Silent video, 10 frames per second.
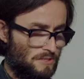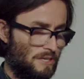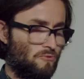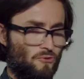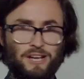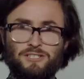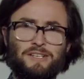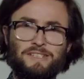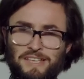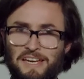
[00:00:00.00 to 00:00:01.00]
see I'm
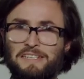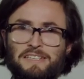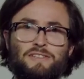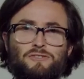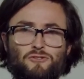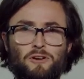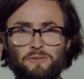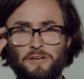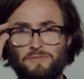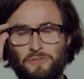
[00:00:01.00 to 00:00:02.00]
gradually gaining
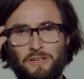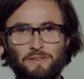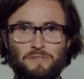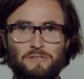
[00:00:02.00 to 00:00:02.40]
control over